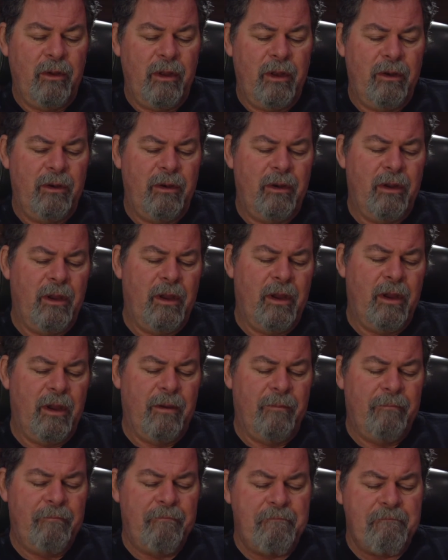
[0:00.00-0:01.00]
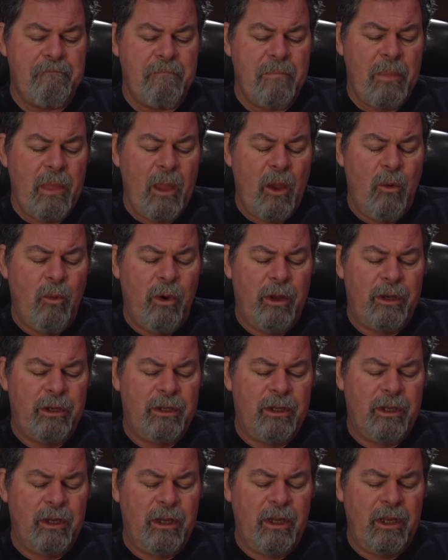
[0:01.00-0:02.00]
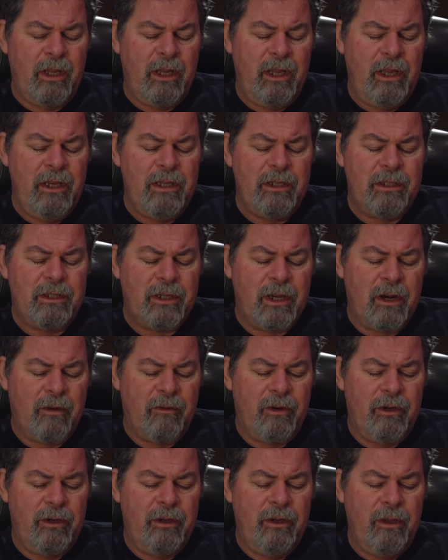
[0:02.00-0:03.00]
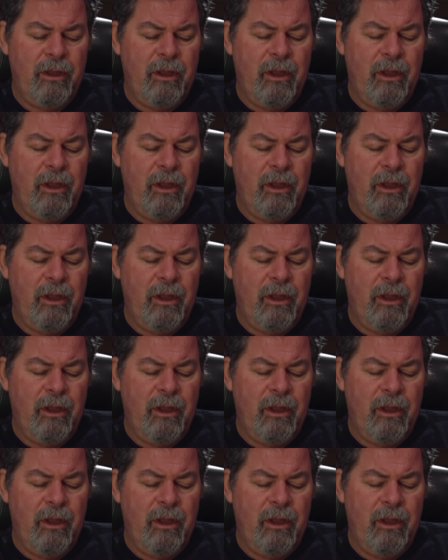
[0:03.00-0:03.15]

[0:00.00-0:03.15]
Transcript: And um, what he discovered